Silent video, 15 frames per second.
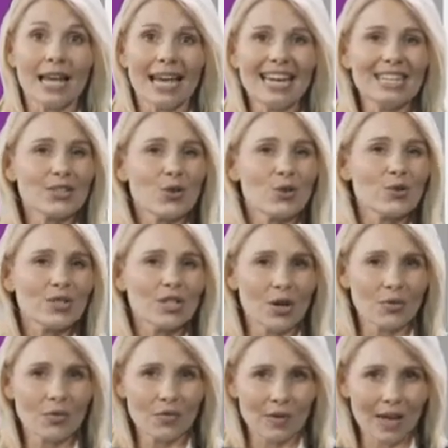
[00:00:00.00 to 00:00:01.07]
it's
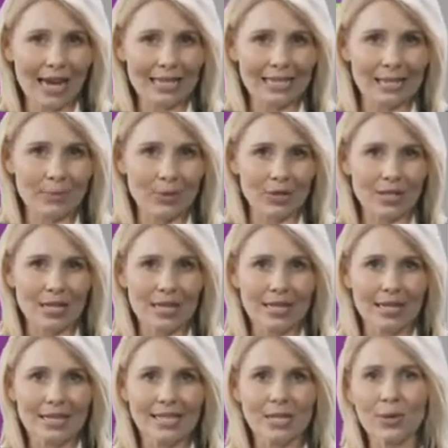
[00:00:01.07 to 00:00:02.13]
also flexible,
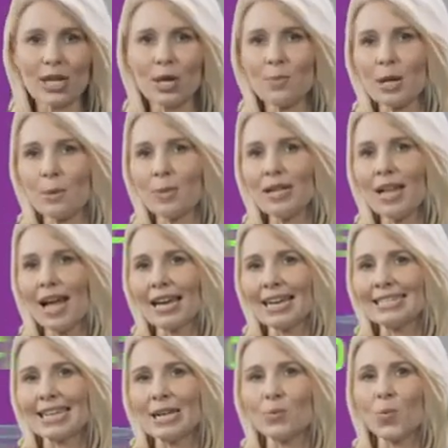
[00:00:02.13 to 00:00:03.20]
so it can be
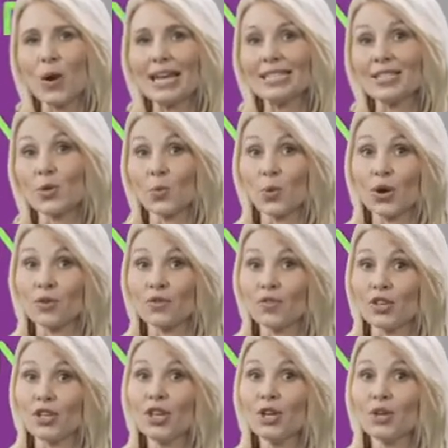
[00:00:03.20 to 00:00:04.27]
applied in ways that work
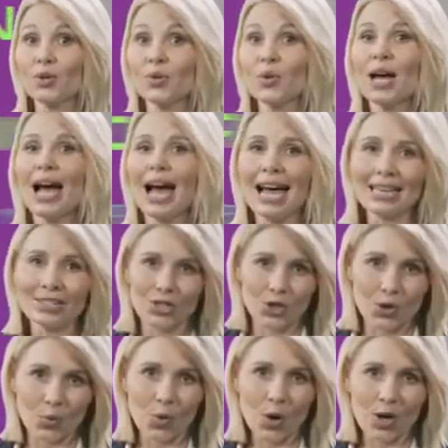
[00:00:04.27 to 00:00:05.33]
for you and
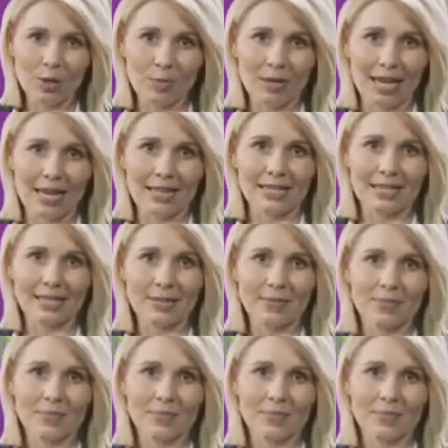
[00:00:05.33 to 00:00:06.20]
your workplace.